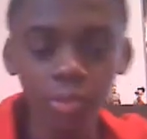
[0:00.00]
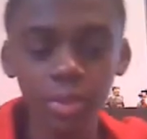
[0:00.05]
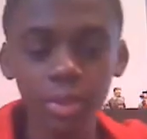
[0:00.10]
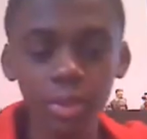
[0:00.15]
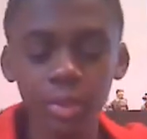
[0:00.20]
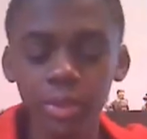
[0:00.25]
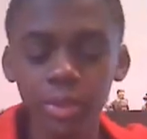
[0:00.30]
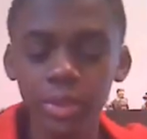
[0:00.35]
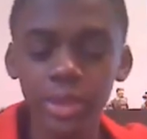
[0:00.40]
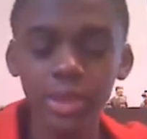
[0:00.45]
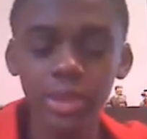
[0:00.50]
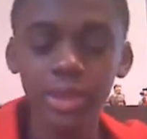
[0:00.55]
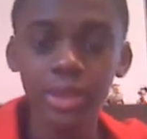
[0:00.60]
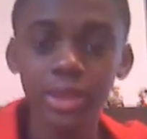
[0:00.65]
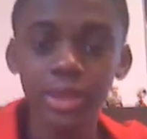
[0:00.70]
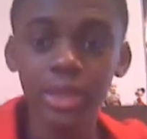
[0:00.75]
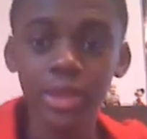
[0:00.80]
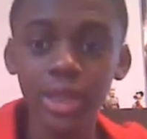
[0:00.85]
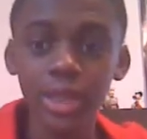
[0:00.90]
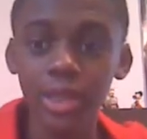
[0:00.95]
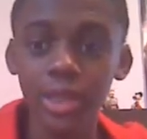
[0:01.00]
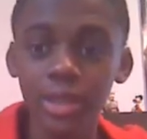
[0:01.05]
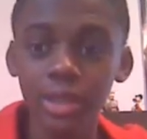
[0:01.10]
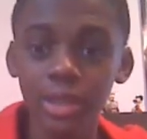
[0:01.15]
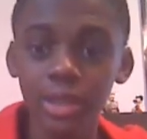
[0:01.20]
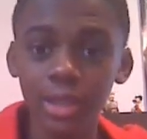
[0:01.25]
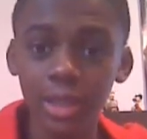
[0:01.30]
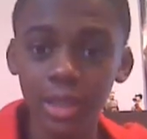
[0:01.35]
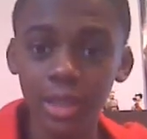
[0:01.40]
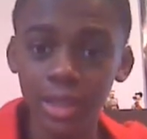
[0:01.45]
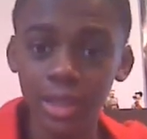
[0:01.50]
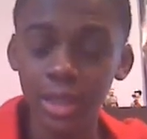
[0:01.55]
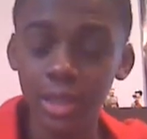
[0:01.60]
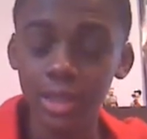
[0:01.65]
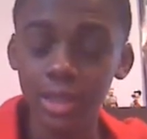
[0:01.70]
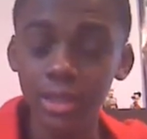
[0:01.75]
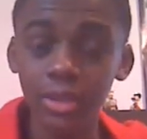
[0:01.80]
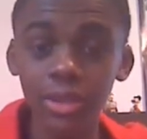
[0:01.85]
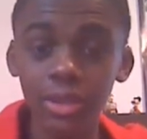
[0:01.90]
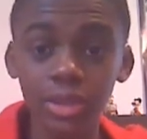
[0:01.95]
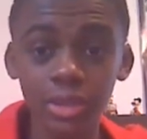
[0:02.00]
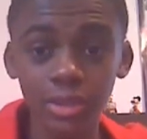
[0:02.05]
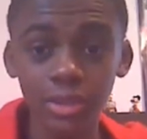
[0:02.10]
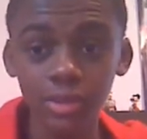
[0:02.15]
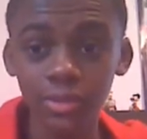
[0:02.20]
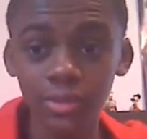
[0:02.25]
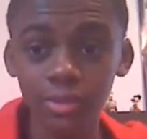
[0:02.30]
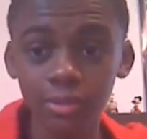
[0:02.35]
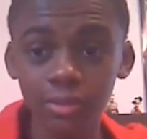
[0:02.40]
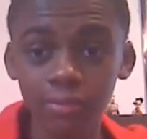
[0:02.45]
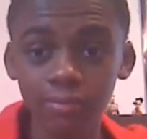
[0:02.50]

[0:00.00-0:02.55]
Bumblebee because he got caught in there too.